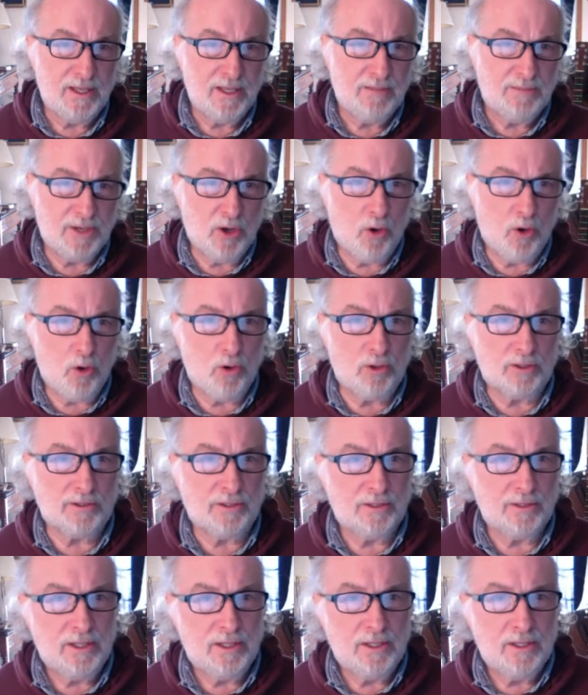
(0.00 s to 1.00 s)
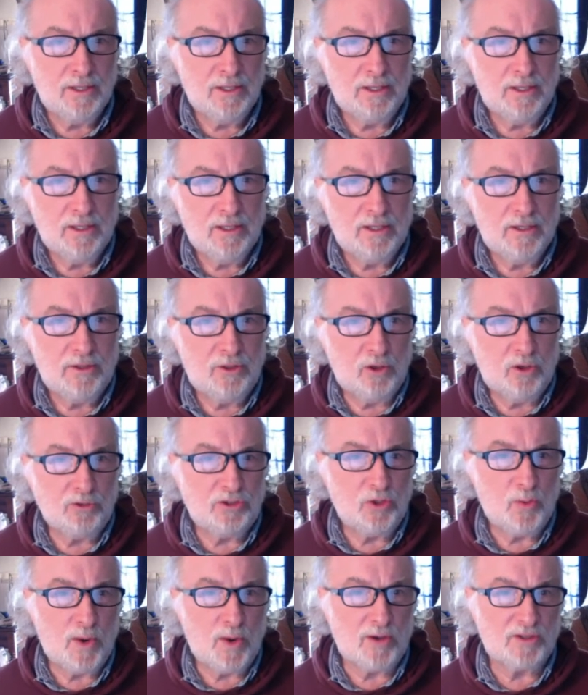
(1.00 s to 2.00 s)
Behold, those
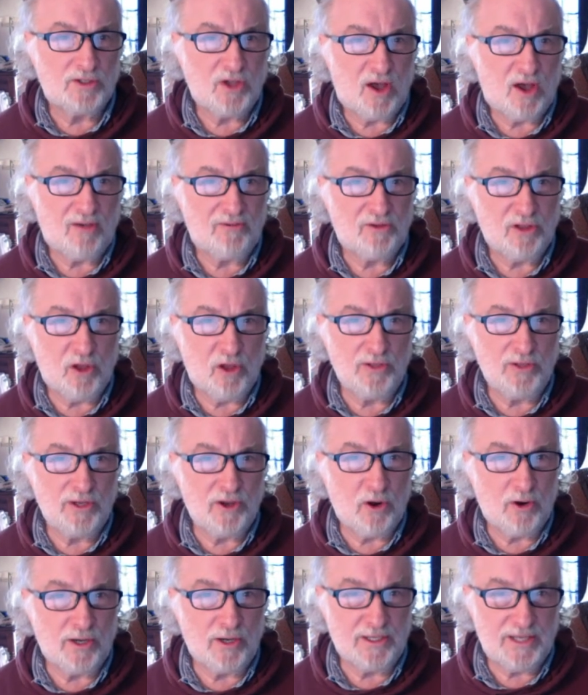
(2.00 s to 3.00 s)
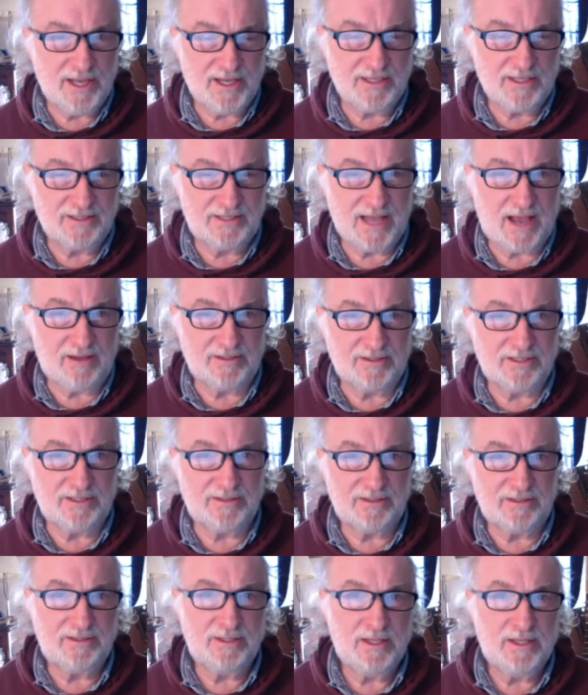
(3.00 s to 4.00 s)
who wear soft clothing are in kings'
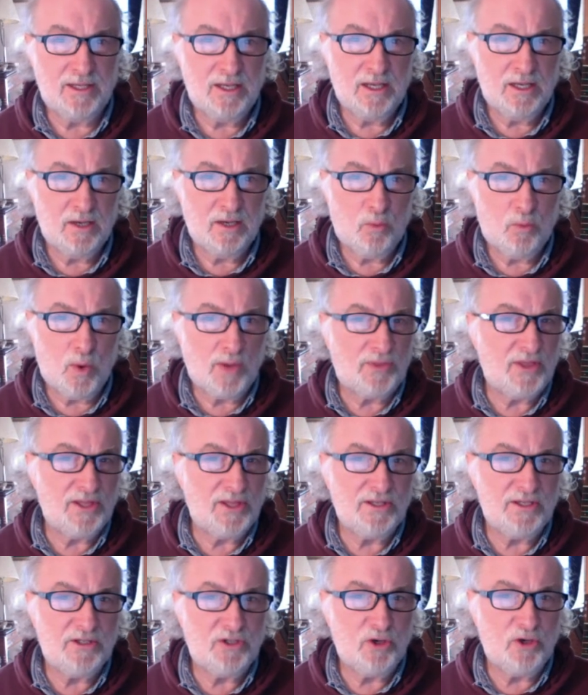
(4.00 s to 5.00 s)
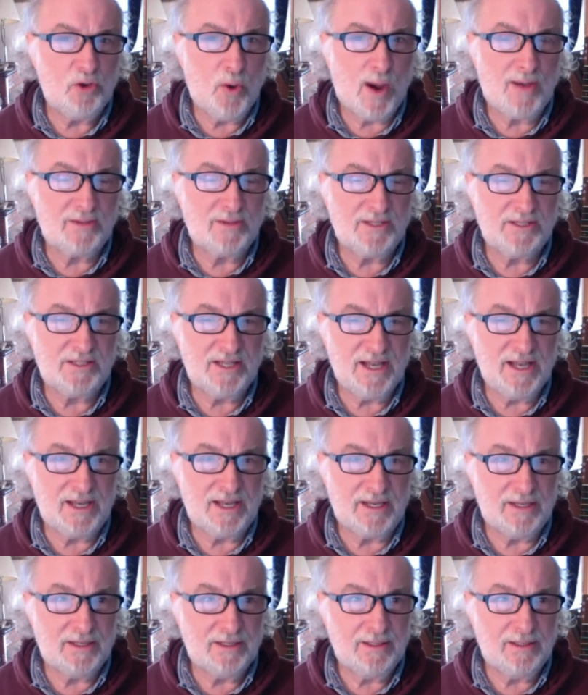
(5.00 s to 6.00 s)
houses. What then did you go out to
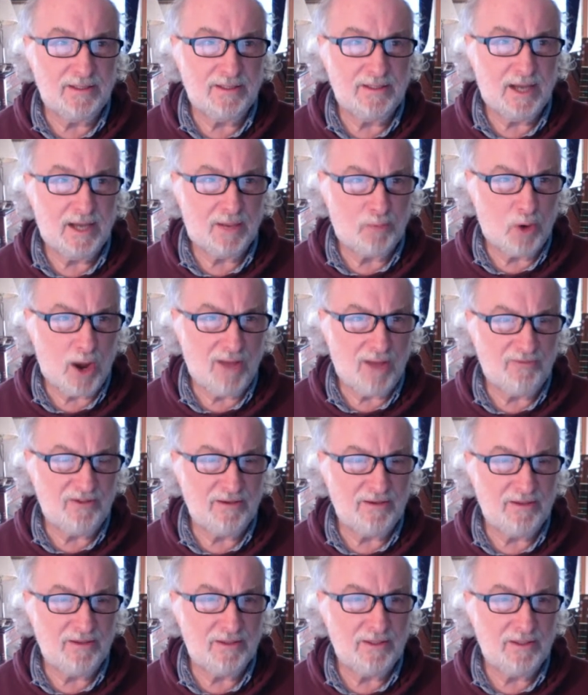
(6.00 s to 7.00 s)
see? A prophet?